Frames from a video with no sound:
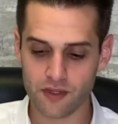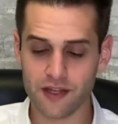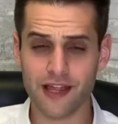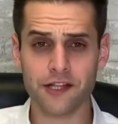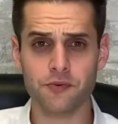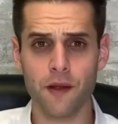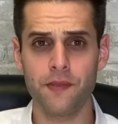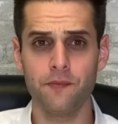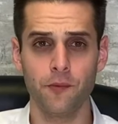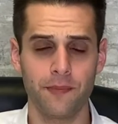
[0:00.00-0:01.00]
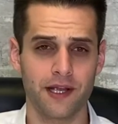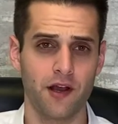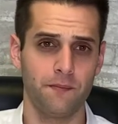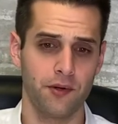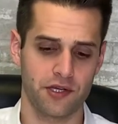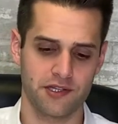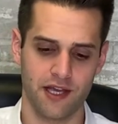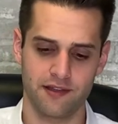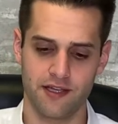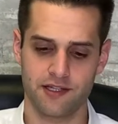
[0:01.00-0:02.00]
that's why people pick up books
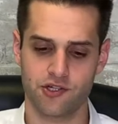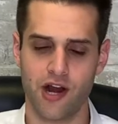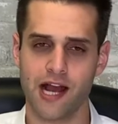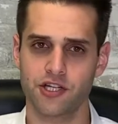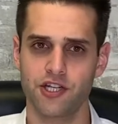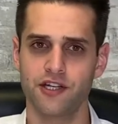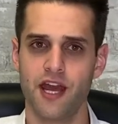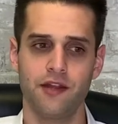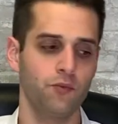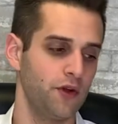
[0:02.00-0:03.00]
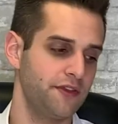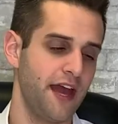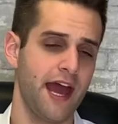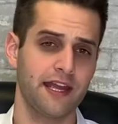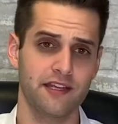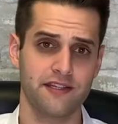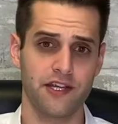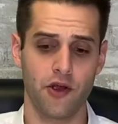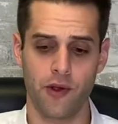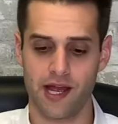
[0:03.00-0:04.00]
like this, Traction and What the Heck is
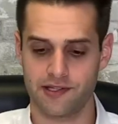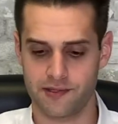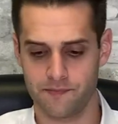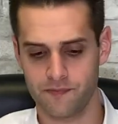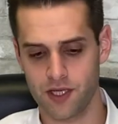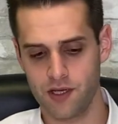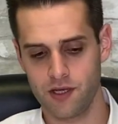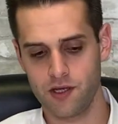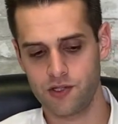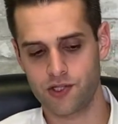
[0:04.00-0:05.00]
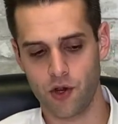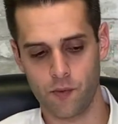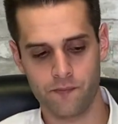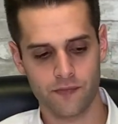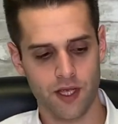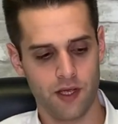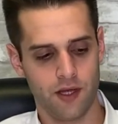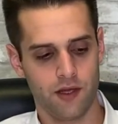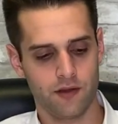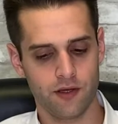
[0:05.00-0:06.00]
E O S. So
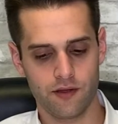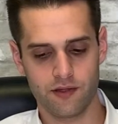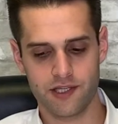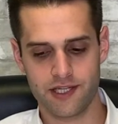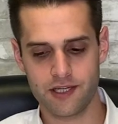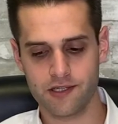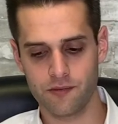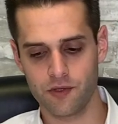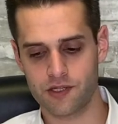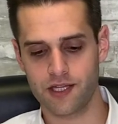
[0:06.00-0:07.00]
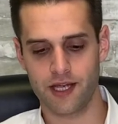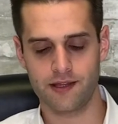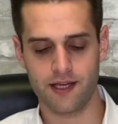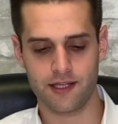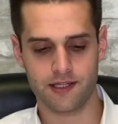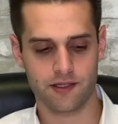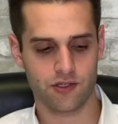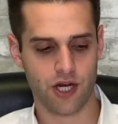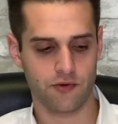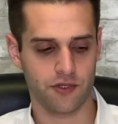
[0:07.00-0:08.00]
the, the system looks like this,
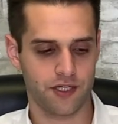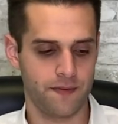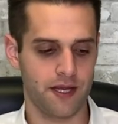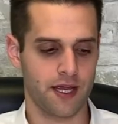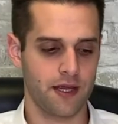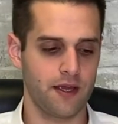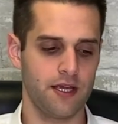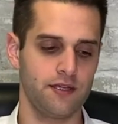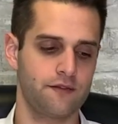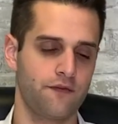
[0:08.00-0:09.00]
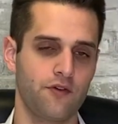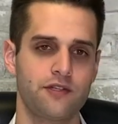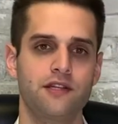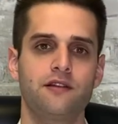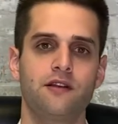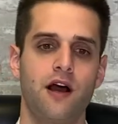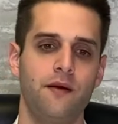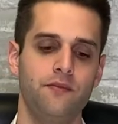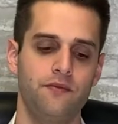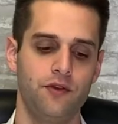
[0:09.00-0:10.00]
generally speaking, is first,
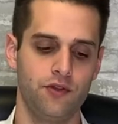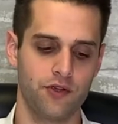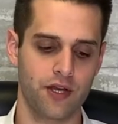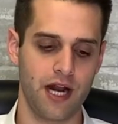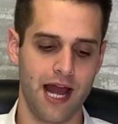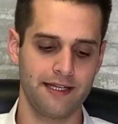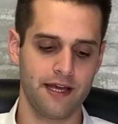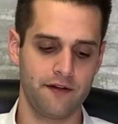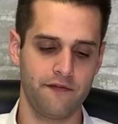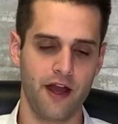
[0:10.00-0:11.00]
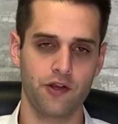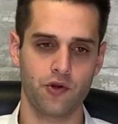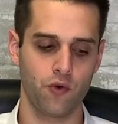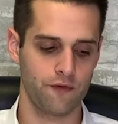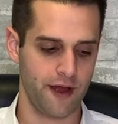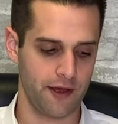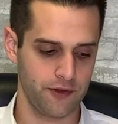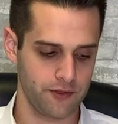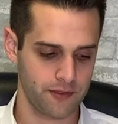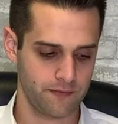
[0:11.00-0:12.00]
um, you, you're gonna identify your core
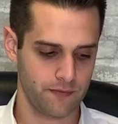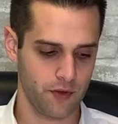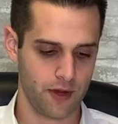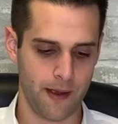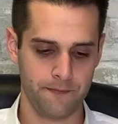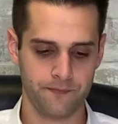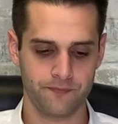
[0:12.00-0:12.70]
values, okay?